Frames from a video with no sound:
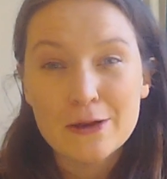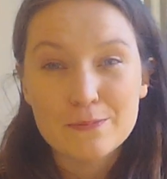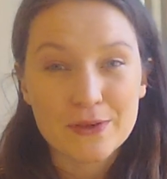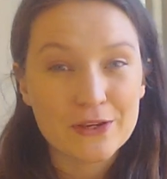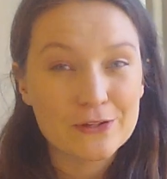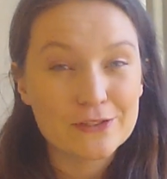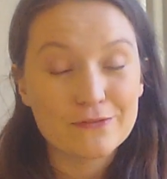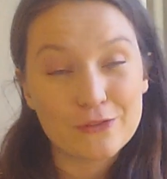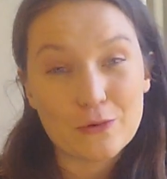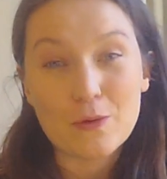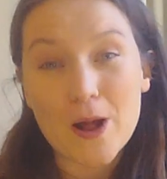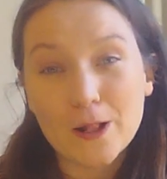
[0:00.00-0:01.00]
because of the
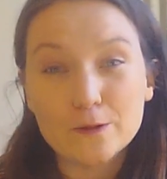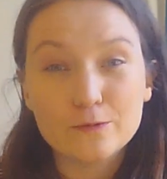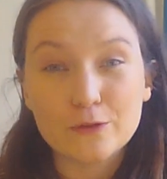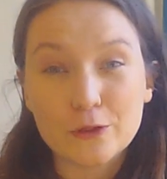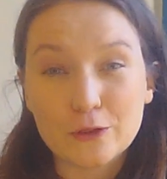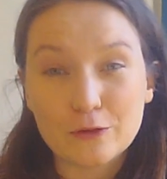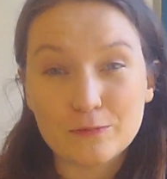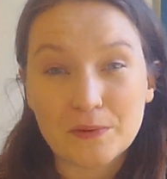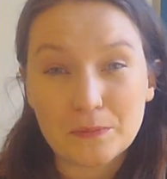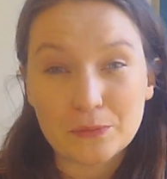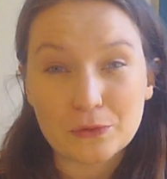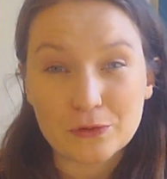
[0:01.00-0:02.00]
worldview you've
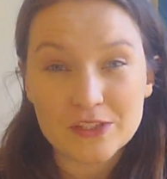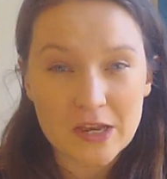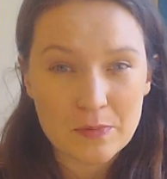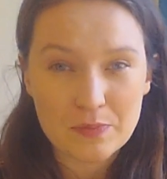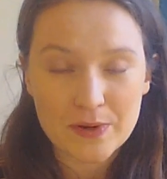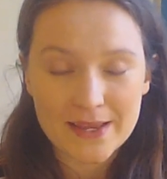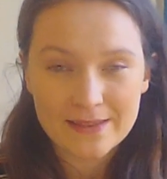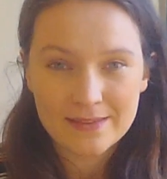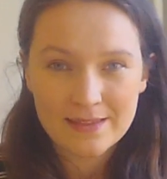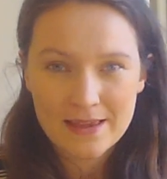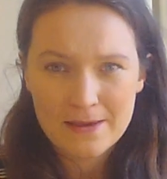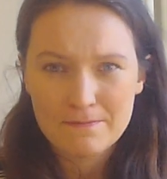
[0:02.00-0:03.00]
been brought up with.
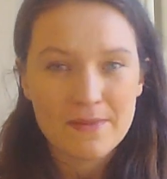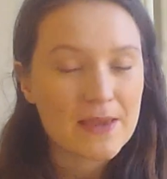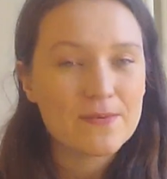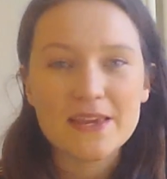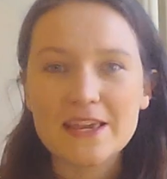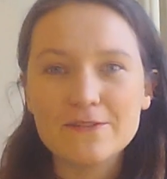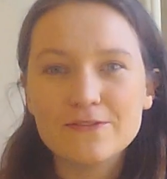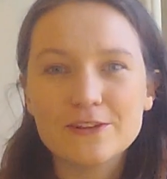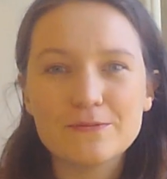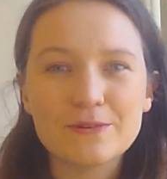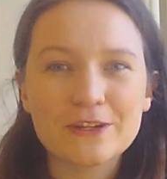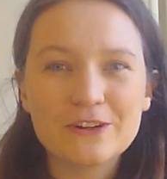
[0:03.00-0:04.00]
Maybe even
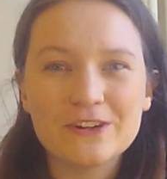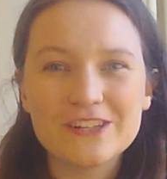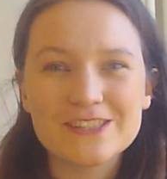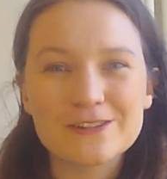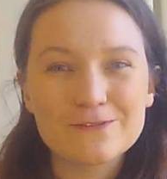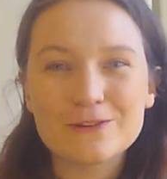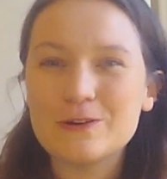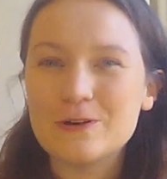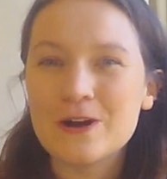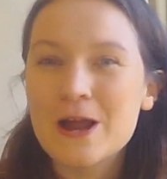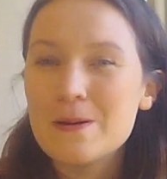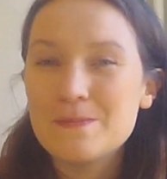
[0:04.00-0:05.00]
because of your
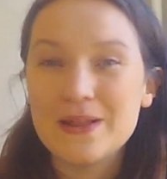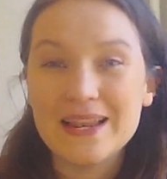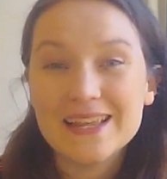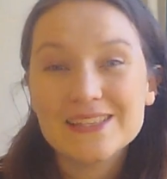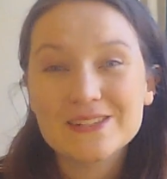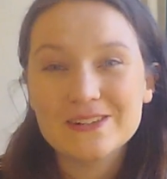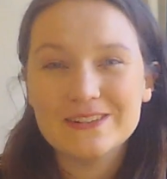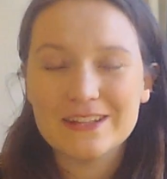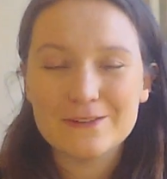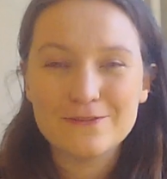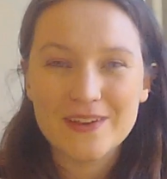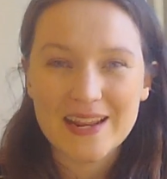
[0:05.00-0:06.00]
political
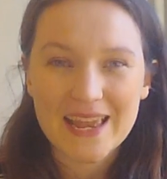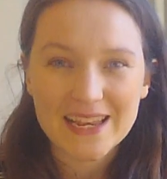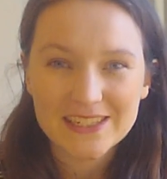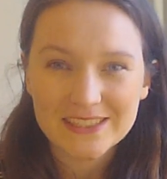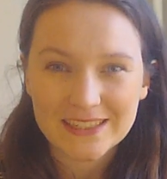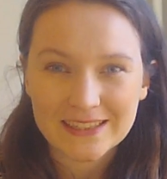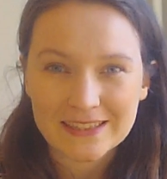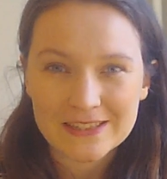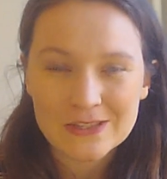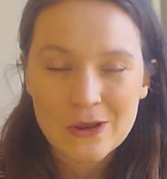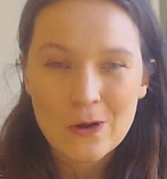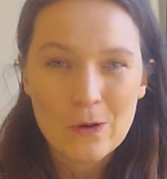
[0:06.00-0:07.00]

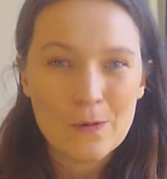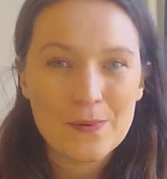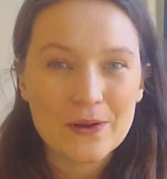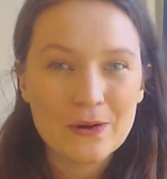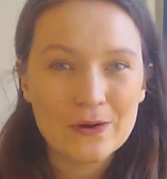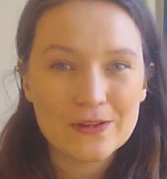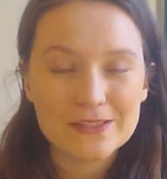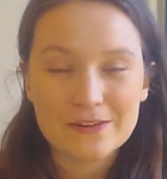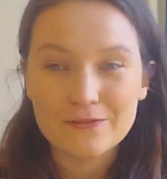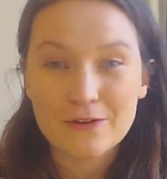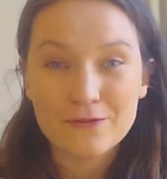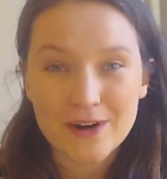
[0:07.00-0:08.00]
affiliations or because of
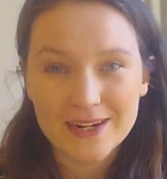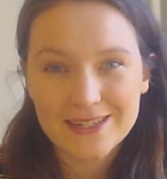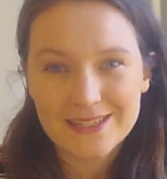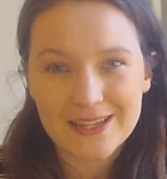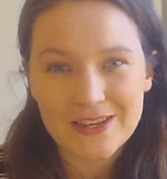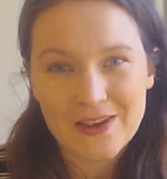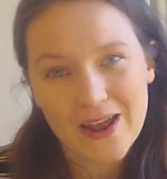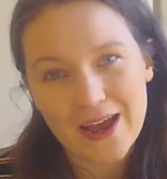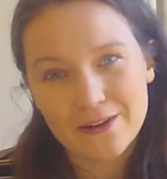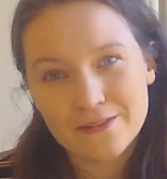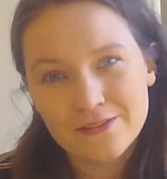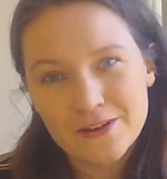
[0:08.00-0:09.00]
the friends that you
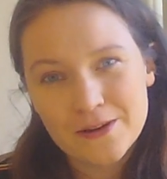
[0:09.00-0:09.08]
have.